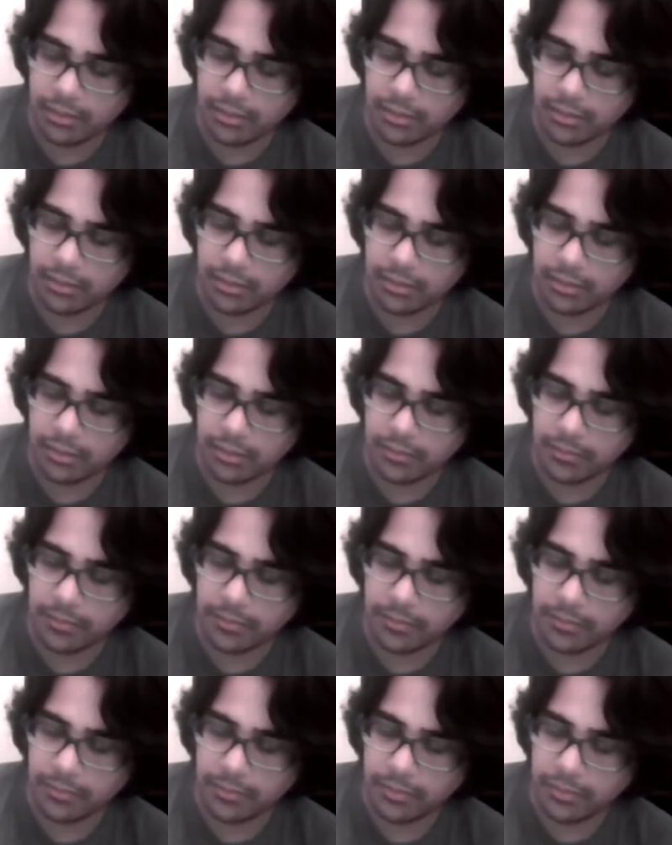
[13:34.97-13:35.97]

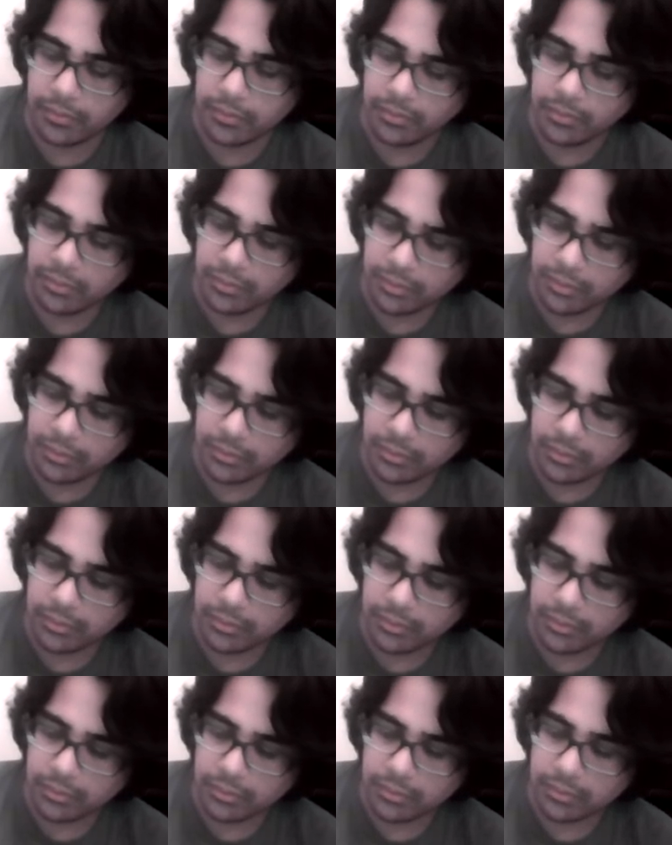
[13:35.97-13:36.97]

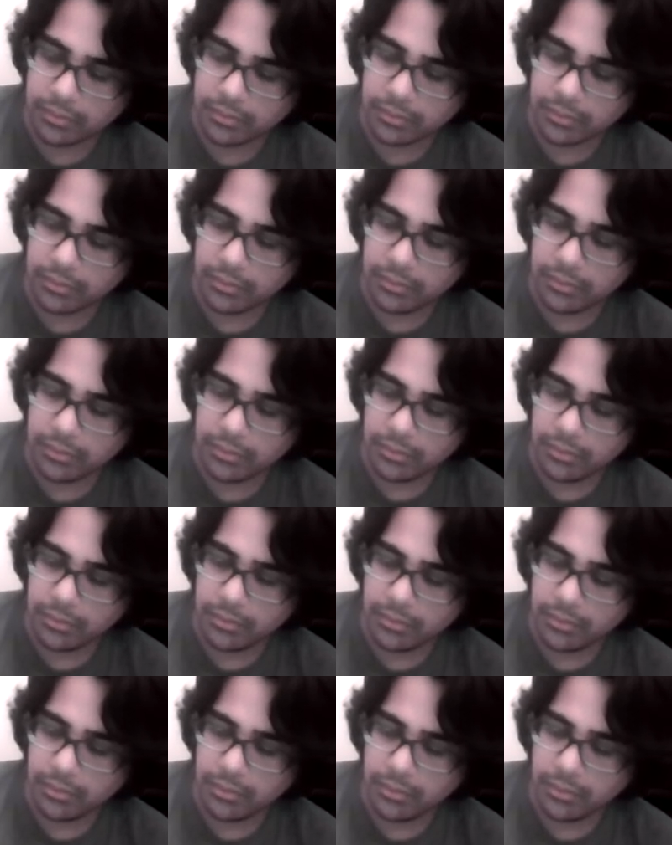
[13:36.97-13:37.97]

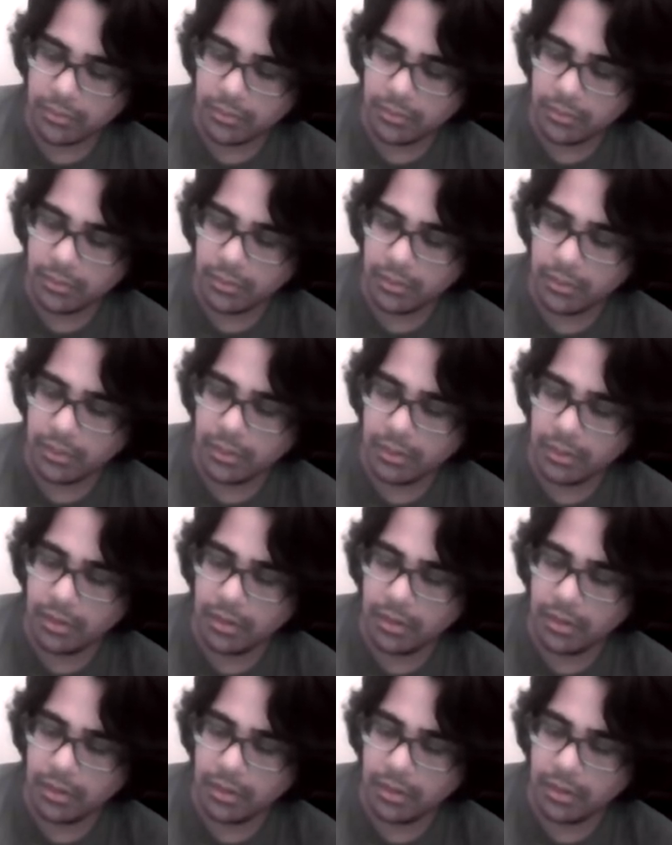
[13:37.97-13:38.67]
(no one is talking)